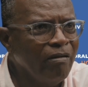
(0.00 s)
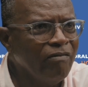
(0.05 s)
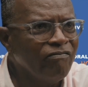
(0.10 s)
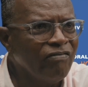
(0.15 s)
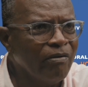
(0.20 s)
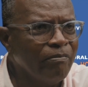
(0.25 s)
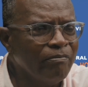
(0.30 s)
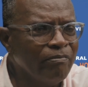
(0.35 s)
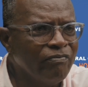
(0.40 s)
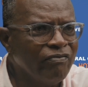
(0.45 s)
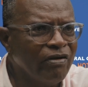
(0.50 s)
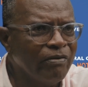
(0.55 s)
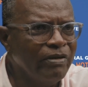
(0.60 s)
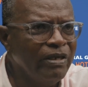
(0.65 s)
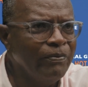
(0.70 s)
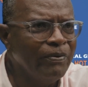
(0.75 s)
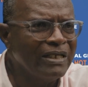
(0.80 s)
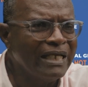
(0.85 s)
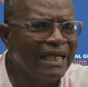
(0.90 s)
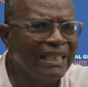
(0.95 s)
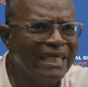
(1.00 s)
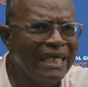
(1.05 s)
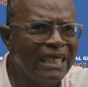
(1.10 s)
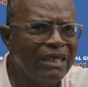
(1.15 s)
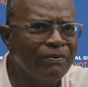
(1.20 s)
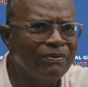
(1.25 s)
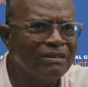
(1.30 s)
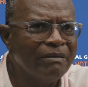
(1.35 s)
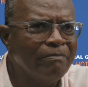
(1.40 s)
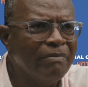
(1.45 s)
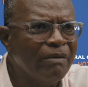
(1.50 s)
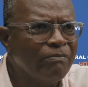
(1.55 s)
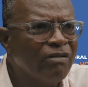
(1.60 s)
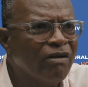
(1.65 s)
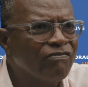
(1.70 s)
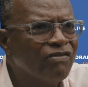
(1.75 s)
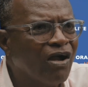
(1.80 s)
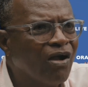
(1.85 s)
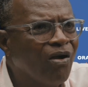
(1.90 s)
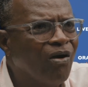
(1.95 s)
I think he was a member
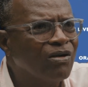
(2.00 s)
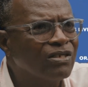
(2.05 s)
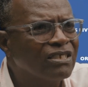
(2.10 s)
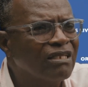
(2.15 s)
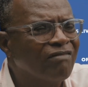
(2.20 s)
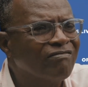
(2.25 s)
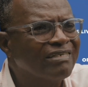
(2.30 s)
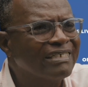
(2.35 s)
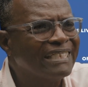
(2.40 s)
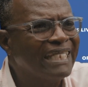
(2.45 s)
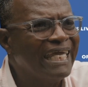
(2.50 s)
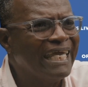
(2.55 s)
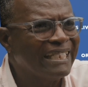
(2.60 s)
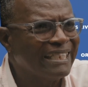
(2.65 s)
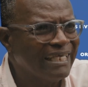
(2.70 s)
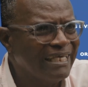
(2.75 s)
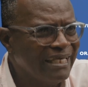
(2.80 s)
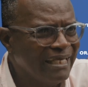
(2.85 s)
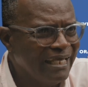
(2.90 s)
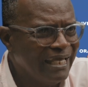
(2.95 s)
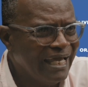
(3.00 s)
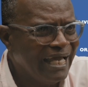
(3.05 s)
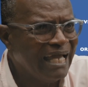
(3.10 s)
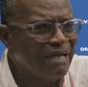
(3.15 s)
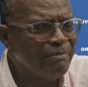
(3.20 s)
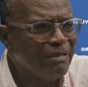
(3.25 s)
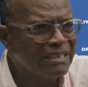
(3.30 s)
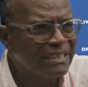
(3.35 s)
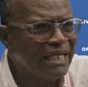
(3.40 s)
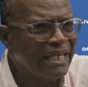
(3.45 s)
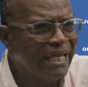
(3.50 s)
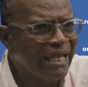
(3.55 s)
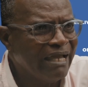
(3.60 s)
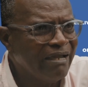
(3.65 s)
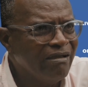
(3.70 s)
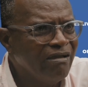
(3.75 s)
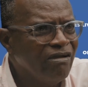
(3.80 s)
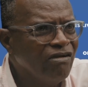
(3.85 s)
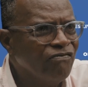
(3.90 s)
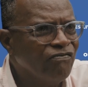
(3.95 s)
of the Council of State, Jaime Saleh,
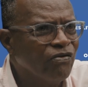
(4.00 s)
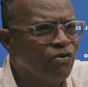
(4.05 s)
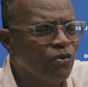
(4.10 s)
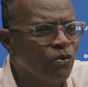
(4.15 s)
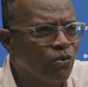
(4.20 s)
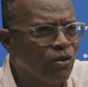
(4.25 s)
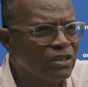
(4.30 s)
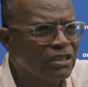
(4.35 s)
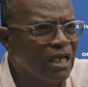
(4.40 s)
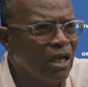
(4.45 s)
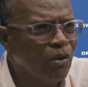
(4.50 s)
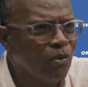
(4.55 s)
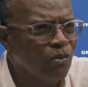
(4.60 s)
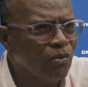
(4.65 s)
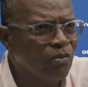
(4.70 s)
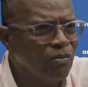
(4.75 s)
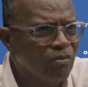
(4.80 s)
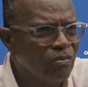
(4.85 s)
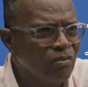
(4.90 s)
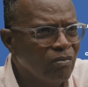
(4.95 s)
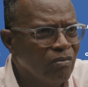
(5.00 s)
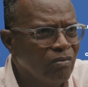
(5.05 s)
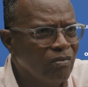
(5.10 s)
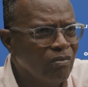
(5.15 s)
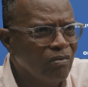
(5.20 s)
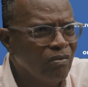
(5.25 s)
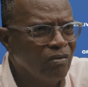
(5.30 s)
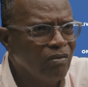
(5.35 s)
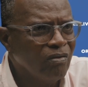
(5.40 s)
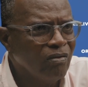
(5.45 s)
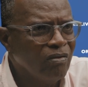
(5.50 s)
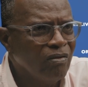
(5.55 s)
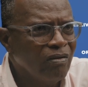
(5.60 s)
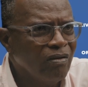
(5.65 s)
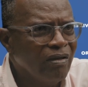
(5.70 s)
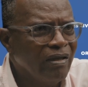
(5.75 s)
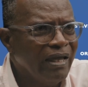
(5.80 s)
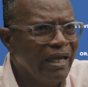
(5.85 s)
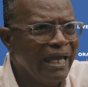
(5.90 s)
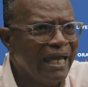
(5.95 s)
for Curacao.
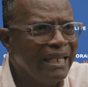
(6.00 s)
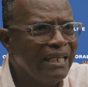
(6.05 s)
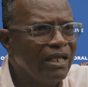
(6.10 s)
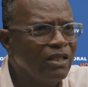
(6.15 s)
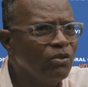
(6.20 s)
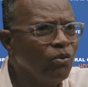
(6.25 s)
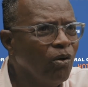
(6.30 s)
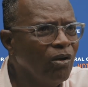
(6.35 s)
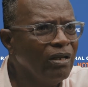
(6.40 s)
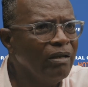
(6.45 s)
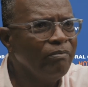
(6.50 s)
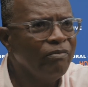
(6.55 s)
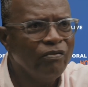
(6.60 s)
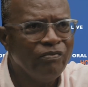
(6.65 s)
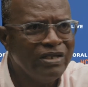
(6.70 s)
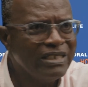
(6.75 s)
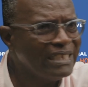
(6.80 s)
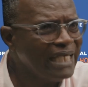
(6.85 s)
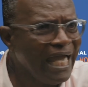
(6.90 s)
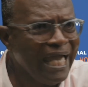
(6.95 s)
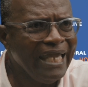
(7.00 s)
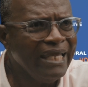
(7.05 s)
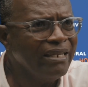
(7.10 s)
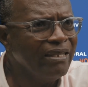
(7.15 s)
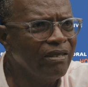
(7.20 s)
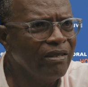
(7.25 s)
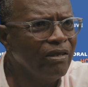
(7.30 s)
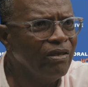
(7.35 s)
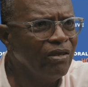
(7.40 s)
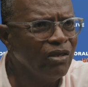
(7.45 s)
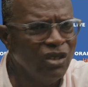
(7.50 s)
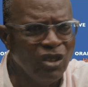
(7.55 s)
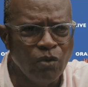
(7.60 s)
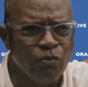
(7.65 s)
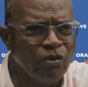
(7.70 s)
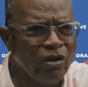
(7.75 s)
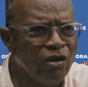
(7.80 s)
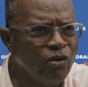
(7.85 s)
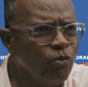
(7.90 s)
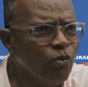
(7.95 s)
And they told him, resign. You
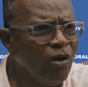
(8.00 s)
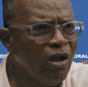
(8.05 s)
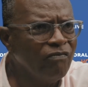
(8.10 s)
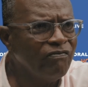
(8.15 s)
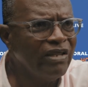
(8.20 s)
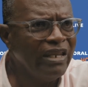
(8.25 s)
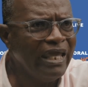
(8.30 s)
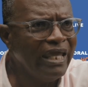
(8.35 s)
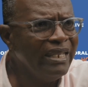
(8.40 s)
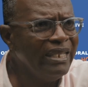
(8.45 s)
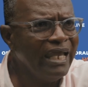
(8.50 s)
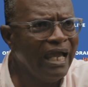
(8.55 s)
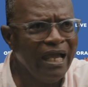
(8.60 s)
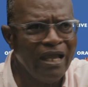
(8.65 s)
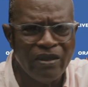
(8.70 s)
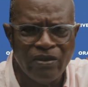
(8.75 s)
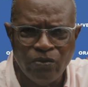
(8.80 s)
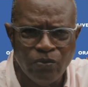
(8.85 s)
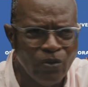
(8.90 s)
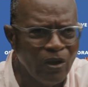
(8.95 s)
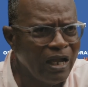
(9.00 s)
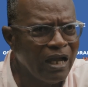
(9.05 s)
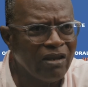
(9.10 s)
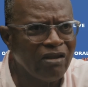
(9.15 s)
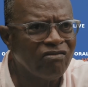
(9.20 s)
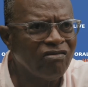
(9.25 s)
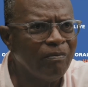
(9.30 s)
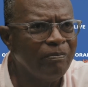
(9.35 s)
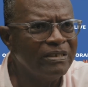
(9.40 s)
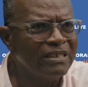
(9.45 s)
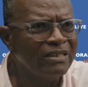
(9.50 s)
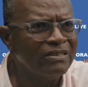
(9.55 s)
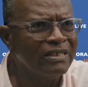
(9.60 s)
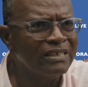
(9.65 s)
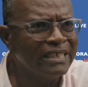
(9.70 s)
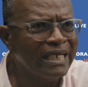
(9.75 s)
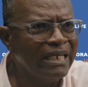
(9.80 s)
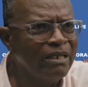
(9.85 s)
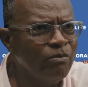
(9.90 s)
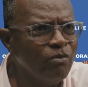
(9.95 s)
were involved with India. You cannot represent us
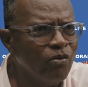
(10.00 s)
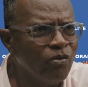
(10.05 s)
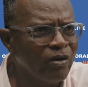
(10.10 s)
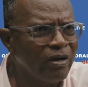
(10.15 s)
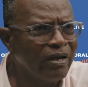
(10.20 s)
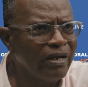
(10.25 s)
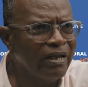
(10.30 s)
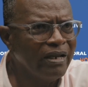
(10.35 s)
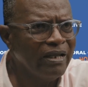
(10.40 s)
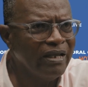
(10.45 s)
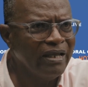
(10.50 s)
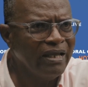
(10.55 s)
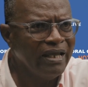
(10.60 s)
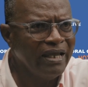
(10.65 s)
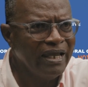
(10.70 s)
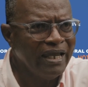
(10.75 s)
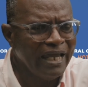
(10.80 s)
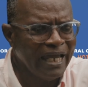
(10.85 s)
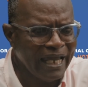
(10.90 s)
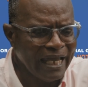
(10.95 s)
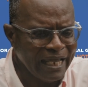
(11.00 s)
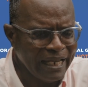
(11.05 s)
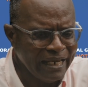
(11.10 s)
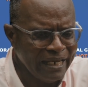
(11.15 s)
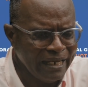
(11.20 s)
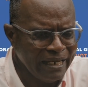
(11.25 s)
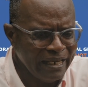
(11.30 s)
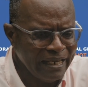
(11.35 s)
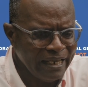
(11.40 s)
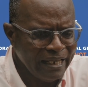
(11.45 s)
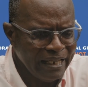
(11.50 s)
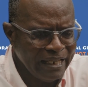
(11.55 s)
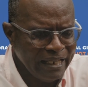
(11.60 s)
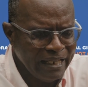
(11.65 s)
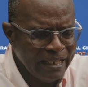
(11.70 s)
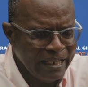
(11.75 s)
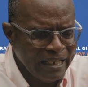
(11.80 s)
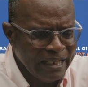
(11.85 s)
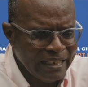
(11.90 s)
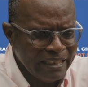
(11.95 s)
anymore. And
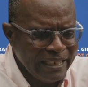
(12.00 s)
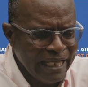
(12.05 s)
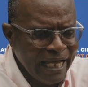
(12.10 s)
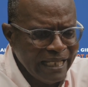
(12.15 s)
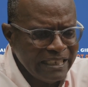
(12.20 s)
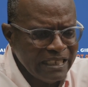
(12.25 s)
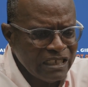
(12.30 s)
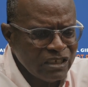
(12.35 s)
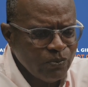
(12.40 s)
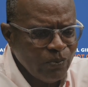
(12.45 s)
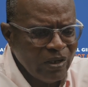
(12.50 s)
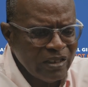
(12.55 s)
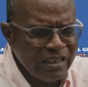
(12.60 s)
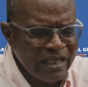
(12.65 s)
that is what